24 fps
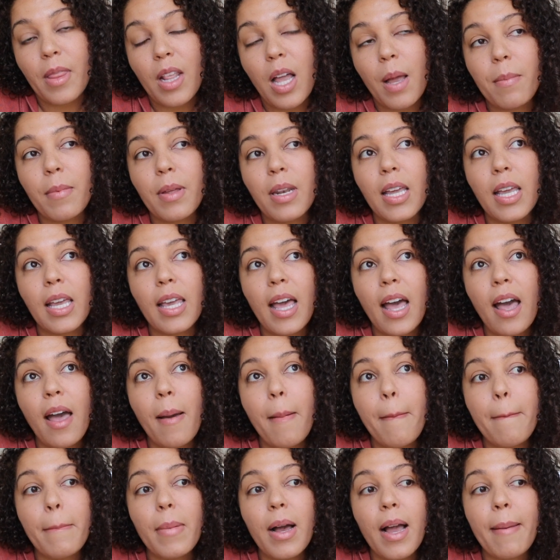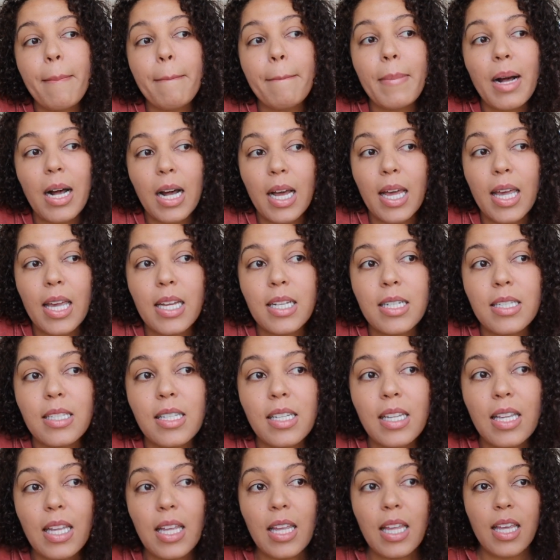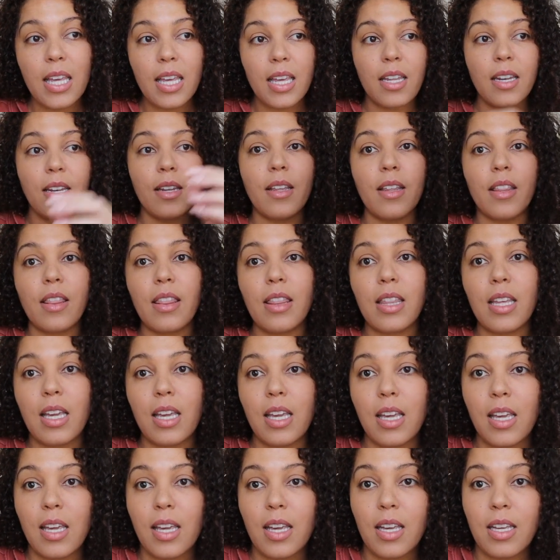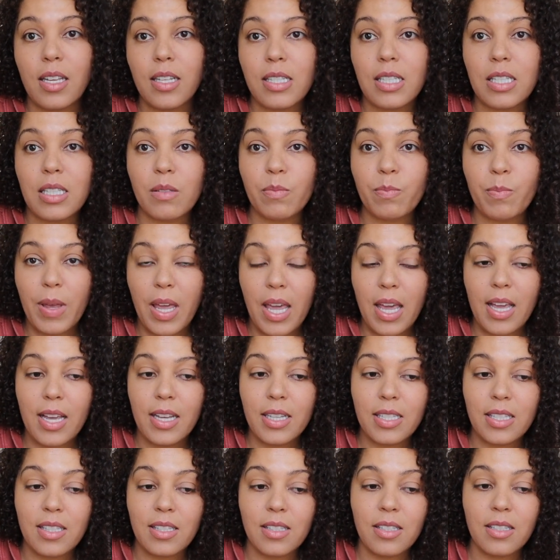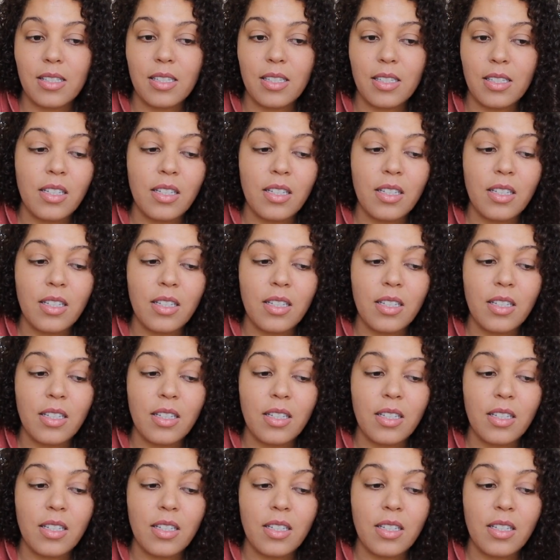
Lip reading: I'm gonna get my mind in the space